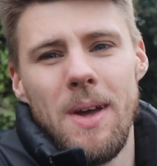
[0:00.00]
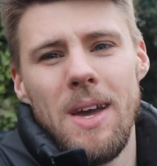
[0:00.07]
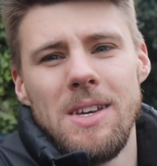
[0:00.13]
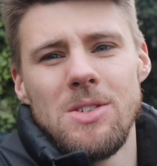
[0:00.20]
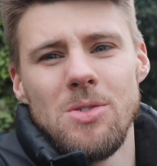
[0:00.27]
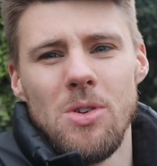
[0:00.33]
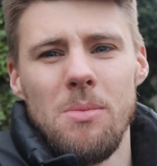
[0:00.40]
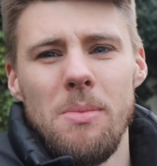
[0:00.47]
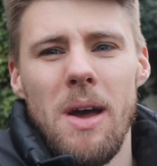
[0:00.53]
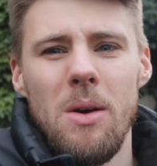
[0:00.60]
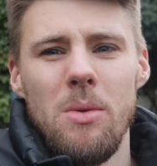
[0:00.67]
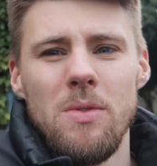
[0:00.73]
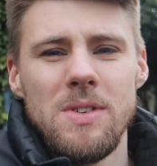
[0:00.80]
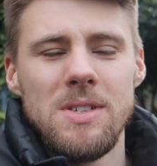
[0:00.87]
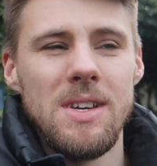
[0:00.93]
he sorted me
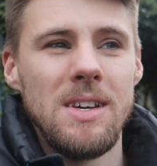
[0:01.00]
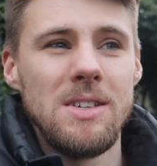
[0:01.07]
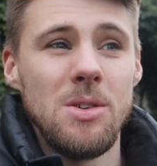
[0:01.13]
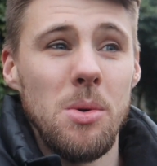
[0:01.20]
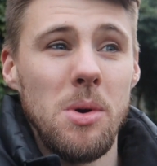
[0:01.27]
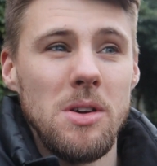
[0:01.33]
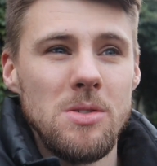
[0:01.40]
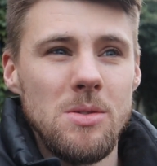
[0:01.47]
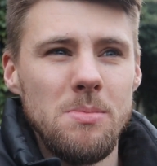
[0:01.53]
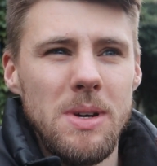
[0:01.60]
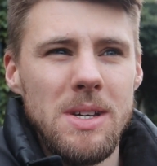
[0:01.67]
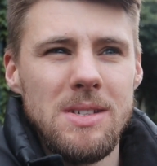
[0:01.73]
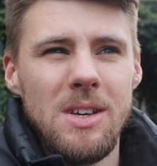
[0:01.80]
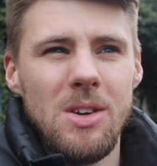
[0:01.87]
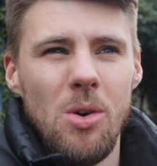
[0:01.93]
out with a set, so I got some
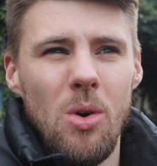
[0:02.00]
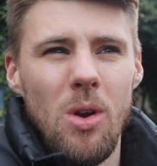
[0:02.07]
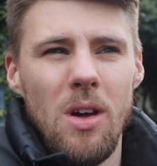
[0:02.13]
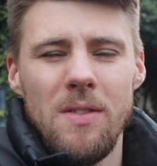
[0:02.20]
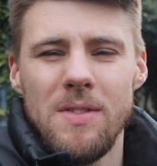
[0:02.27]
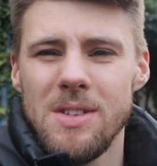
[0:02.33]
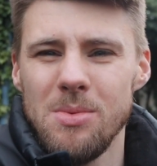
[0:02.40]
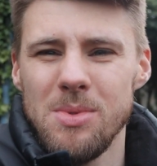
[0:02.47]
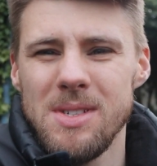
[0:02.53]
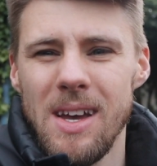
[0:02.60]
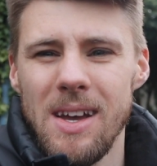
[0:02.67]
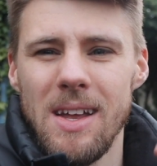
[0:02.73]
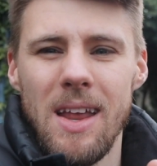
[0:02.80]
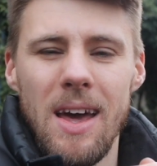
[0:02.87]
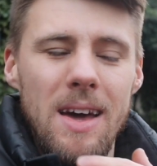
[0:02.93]
BC coilovers that were
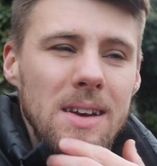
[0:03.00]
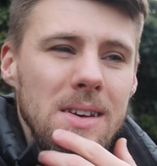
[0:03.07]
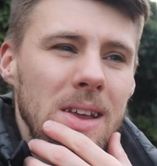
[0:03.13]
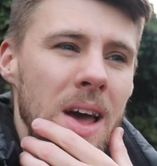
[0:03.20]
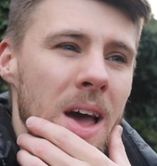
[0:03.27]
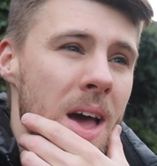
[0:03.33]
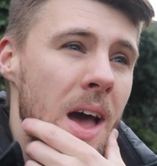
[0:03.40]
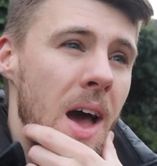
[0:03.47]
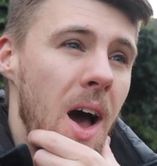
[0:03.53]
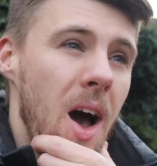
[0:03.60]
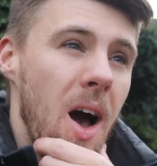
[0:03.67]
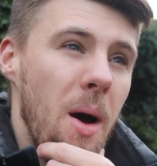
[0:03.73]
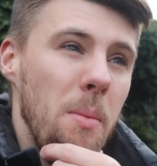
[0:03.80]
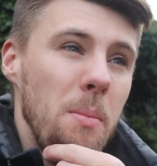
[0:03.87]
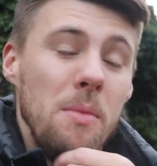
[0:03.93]
second-hand
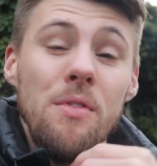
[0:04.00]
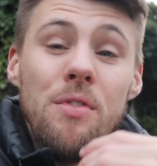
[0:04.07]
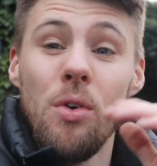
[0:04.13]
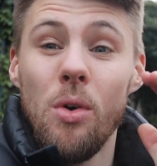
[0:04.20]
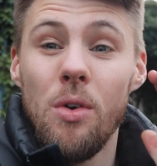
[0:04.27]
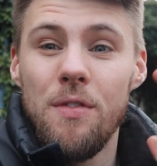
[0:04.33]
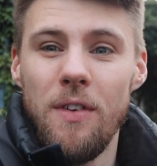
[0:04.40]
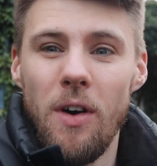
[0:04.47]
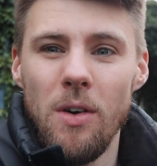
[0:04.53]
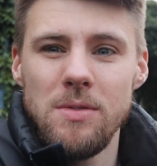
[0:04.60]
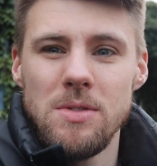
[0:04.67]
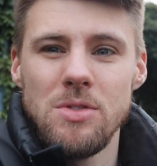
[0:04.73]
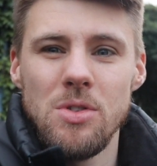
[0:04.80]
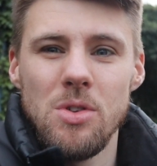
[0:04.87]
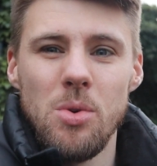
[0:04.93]
for
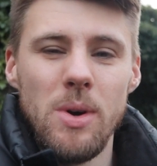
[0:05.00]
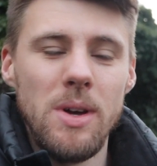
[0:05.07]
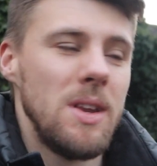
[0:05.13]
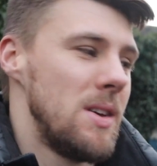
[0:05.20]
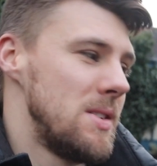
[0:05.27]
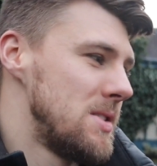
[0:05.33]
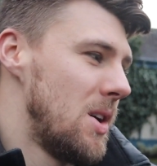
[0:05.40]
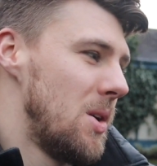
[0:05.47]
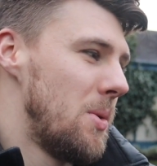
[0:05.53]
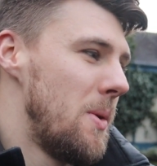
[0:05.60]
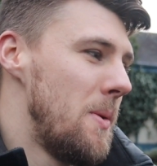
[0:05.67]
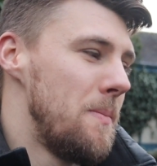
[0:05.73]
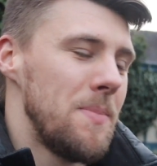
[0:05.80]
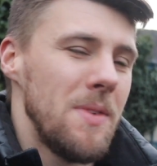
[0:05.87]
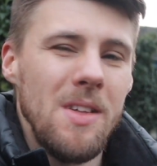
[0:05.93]
500 quid. So
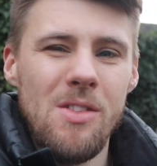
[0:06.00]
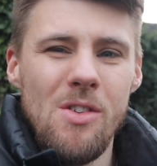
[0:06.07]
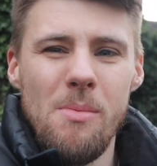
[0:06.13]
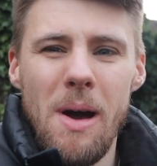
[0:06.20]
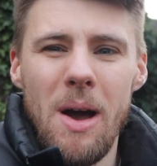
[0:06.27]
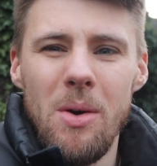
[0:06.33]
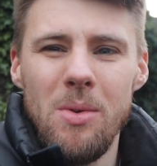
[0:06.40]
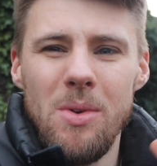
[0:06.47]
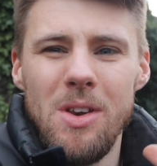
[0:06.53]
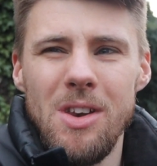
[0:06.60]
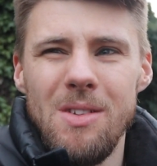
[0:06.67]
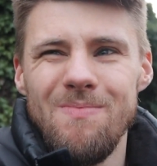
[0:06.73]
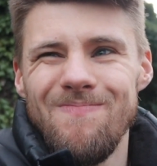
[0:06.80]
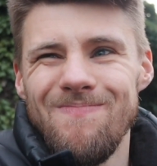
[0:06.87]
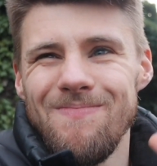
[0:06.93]
they're about
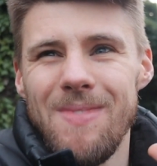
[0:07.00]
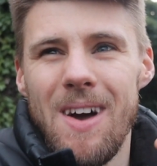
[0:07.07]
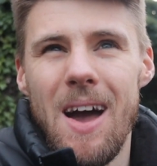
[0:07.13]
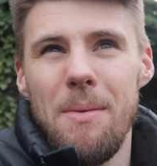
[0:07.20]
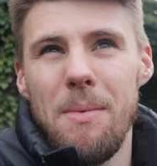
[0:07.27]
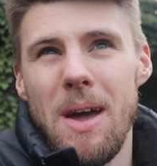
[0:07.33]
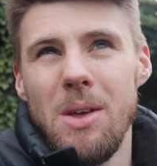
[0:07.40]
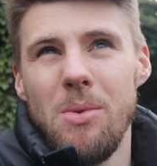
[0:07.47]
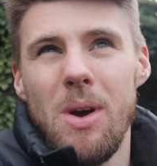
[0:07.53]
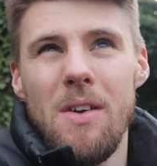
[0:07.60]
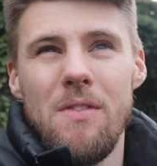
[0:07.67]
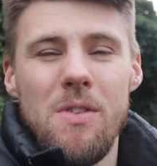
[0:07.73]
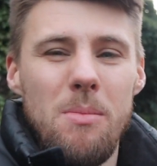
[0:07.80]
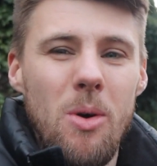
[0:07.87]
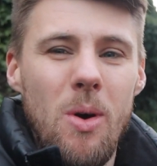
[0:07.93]
anywhere
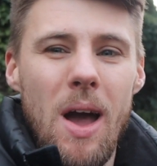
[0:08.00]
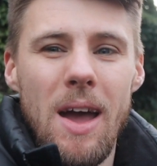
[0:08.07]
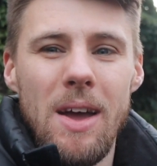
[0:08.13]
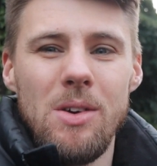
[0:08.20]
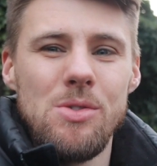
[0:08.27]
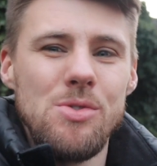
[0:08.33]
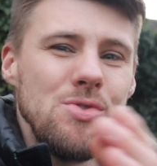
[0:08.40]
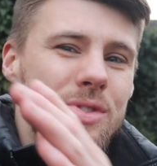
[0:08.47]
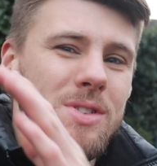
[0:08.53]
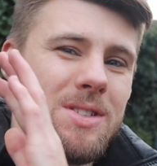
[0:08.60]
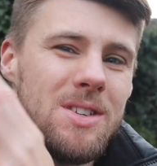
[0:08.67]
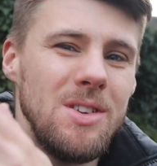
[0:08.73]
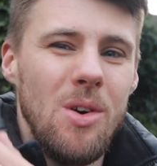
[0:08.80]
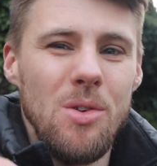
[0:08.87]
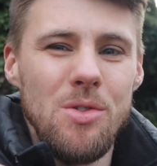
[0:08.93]
from like 800
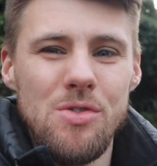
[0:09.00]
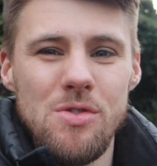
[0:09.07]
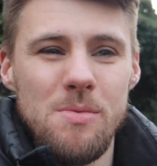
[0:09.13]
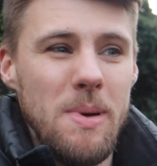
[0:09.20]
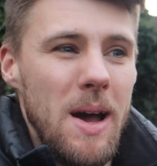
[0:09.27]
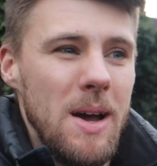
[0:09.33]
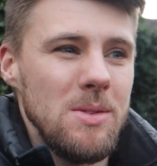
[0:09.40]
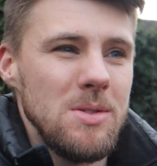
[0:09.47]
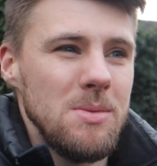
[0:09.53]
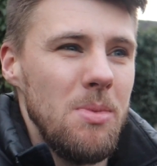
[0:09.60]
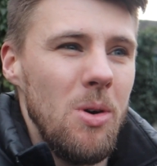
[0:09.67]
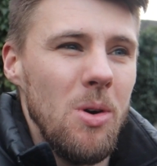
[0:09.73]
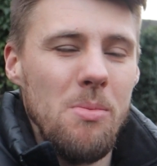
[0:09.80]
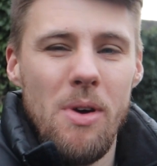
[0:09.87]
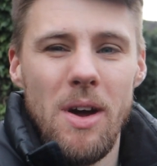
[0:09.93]
to 900 pounds to
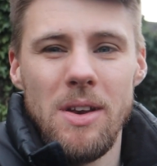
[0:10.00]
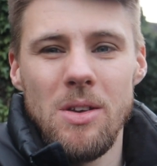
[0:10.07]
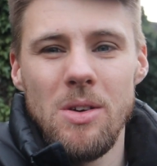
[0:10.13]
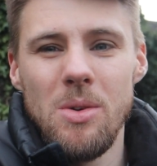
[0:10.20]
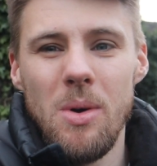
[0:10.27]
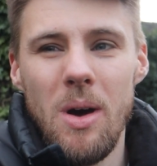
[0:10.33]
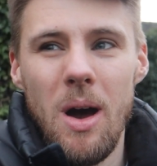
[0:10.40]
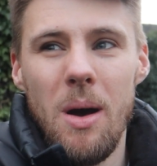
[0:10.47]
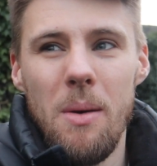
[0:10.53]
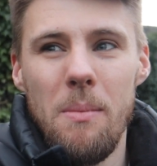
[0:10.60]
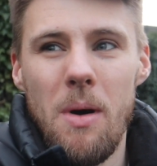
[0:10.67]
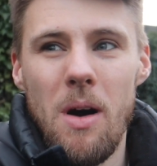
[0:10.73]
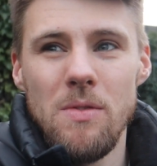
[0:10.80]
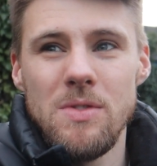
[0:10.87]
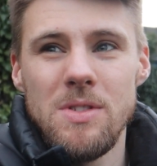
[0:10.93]
buy brand new.
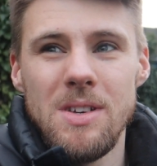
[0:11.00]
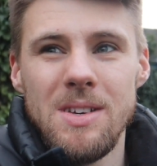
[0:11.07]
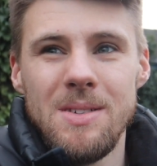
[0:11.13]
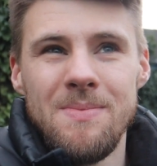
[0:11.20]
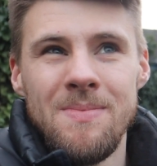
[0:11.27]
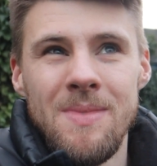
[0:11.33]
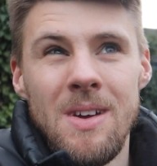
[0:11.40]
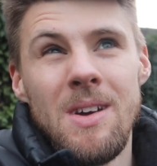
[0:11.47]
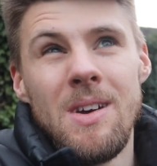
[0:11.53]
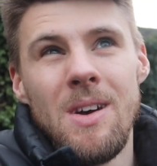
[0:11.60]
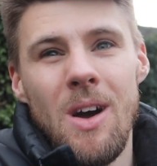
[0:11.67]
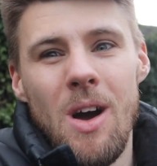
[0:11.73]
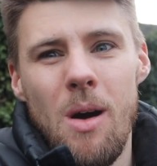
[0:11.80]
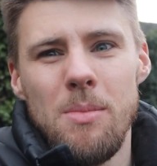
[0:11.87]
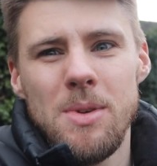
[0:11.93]
Obviously
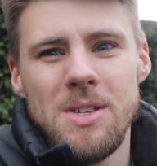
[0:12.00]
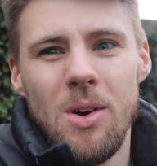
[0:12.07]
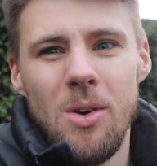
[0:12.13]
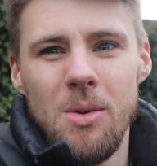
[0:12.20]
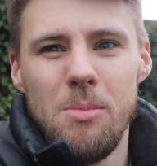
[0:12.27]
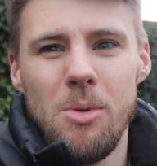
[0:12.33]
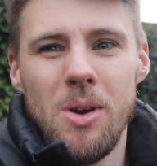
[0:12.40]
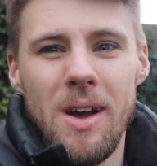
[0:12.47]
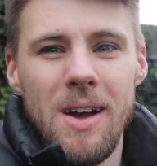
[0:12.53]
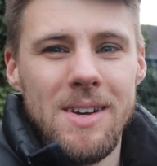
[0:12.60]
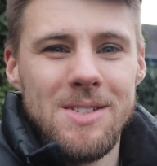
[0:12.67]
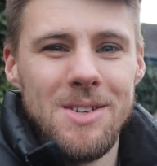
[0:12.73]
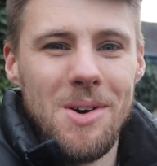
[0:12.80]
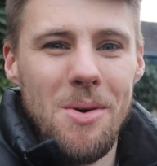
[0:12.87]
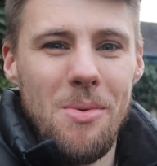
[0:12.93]
I'm a tight bugger,
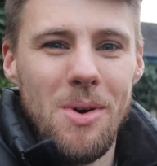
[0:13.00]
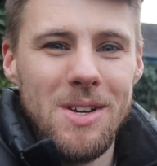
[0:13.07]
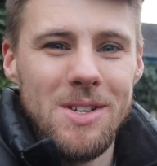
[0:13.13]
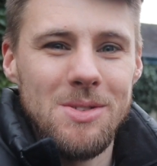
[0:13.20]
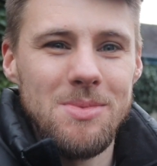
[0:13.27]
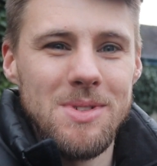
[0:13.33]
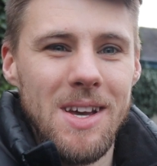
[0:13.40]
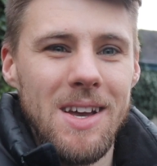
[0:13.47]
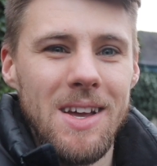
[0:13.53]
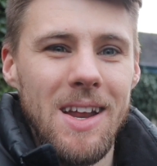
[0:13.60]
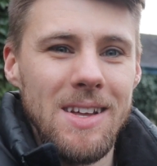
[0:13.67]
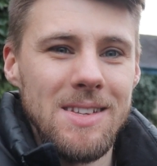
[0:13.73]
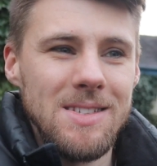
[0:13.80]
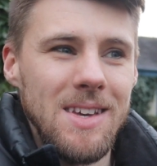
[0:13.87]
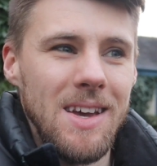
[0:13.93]
so I wanted some
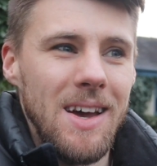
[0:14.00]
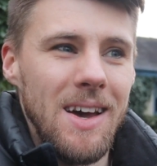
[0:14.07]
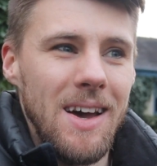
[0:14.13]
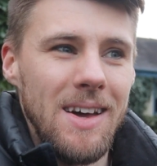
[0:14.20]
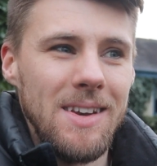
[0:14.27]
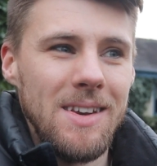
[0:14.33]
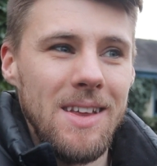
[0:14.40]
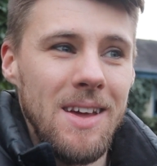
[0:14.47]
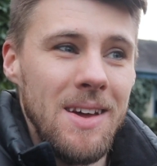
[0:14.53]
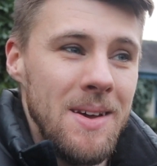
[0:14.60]
second-hand set, and